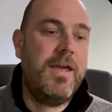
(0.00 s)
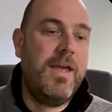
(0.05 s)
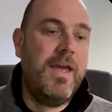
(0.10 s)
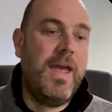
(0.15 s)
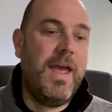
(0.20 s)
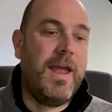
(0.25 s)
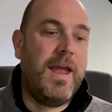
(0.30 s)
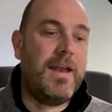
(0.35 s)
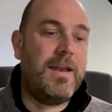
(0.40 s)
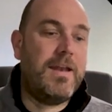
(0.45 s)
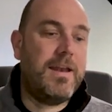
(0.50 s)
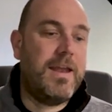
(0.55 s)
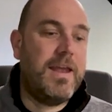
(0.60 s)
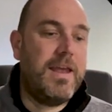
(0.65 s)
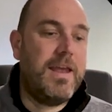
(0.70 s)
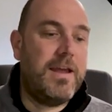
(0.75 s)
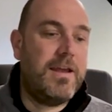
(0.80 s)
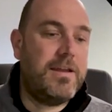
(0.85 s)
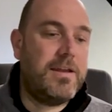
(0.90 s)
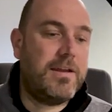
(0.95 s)
And
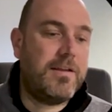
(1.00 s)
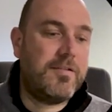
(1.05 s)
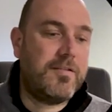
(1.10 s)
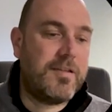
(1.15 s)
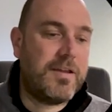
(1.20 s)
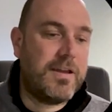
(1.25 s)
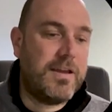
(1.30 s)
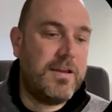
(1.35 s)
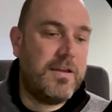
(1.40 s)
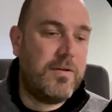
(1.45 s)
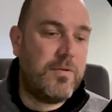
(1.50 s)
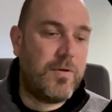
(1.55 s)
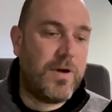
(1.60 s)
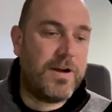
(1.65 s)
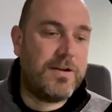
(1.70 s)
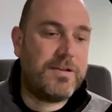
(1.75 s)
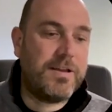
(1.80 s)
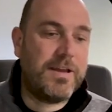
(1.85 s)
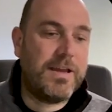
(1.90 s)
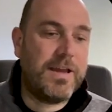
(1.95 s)
here you can see we're
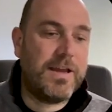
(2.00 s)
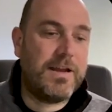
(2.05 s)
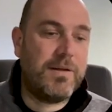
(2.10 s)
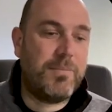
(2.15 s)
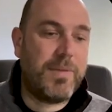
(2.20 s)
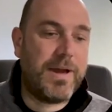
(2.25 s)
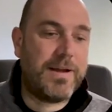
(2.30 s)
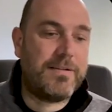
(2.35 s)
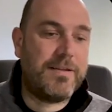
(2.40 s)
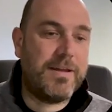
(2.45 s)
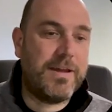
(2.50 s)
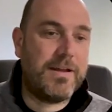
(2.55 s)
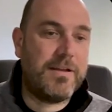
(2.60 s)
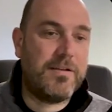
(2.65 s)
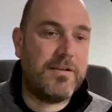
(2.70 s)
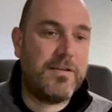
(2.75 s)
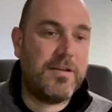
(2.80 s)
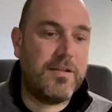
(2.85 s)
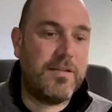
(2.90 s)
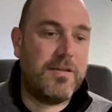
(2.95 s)
actually getting back down
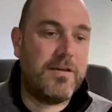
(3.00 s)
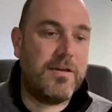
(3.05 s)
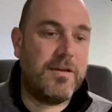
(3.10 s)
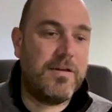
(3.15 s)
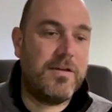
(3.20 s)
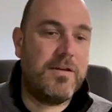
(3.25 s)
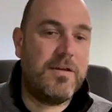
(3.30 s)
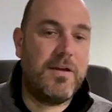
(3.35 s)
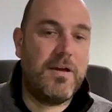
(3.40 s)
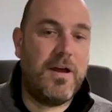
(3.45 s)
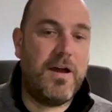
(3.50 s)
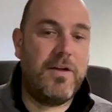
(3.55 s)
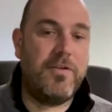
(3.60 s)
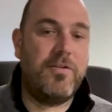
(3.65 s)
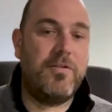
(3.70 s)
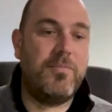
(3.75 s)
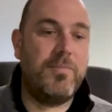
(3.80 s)
to the 100